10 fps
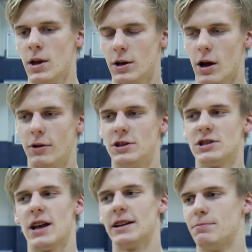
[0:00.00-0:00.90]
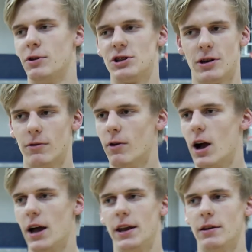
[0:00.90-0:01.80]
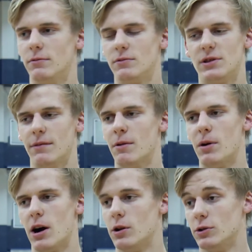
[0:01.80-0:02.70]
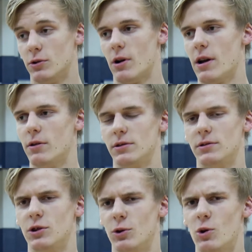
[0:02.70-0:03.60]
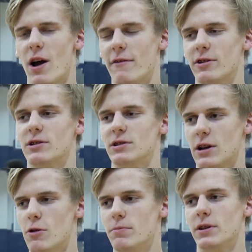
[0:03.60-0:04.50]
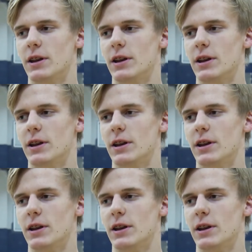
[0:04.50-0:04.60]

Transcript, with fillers: You know, we just like to push it and run and give the ball who to, to whoever who's open.